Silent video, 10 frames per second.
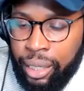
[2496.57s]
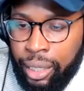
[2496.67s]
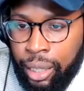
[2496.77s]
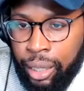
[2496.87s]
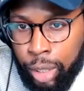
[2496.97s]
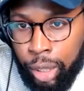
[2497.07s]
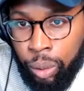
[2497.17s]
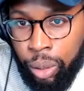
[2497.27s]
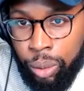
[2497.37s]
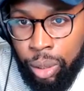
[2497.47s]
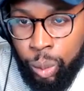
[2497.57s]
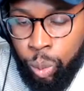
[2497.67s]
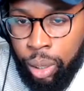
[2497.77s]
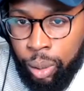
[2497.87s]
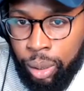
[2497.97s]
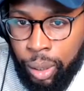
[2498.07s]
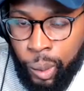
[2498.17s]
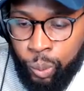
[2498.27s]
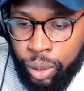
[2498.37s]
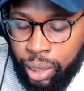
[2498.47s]
in the show notes as well.
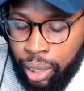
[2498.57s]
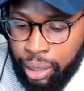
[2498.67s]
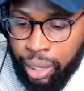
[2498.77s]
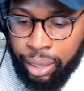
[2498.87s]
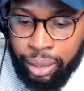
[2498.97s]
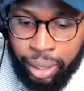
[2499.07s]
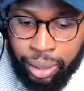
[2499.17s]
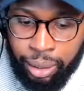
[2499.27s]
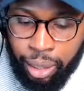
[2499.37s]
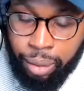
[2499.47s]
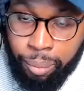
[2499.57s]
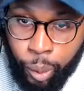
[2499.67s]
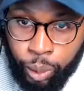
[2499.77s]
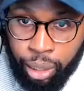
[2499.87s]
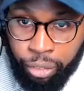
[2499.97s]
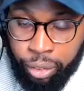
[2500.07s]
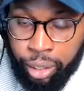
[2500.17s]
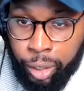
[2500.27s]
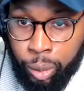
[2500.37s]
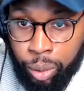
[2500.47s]
So Dr. Yancy is most
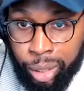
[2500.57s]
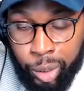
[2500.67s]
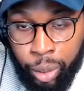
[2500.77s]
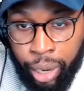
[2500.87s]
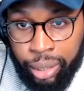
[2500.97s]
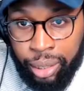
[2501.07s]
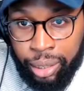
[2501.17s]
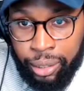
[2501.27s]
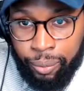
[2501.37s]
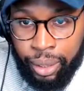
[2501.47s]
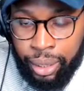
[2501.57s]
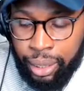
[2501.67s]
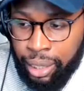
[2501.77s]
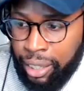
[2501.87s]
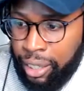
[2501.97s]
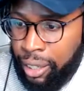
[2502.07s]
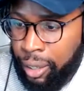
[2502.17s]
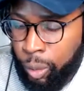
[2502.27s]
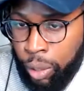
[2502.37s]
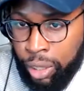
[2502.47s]
definitely a career strategist,
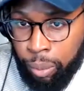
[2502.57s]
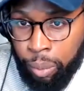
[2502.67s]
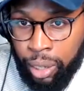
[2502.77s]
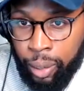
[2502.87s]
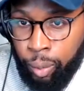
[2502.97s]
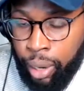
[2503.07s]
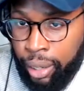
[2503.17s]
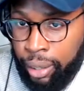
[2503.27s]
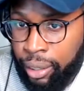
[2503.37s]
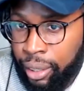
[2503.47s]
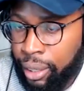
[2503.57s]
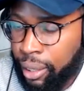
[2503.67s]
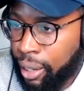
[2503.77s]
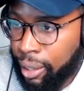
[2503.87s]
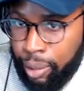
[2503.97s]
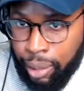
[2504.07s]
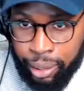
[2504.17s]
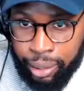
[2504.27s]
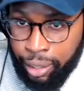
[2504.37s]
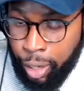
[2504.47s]
resume writer, and
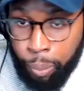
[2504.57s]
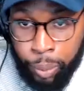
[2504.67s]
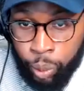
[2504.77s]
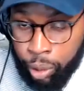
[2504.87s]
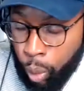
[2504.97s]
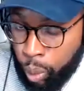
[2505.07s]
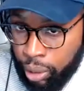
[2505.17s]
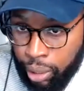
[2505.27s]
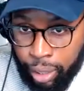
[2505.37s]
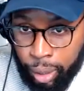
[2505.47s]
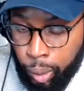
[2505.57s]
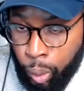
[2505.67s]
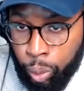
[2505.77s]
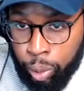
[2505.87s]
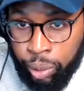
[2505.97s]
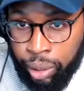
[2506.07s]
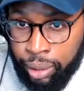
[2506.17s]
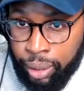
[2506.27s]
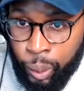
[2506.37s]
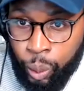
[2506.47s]
just help you negotiate your whole
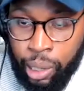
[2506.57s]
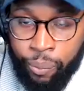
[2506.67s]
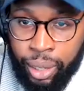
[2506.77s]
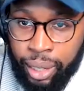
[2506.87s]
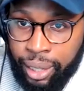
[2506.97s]
career. So